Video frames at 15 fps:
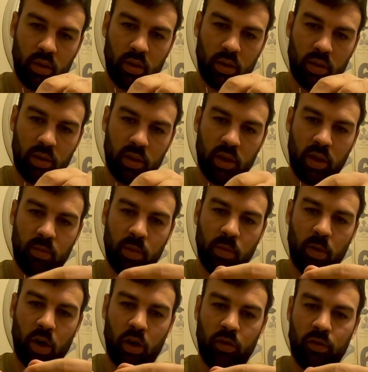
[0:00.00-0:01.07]
snip him
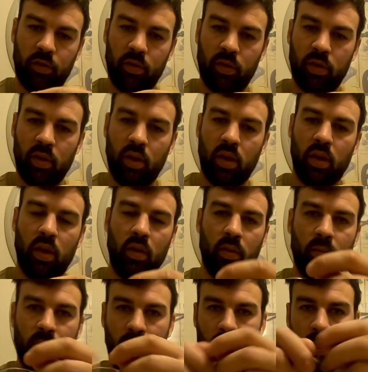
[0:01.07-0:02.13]
off,
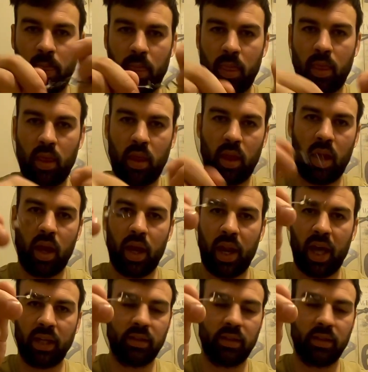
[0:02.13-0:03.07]
and that's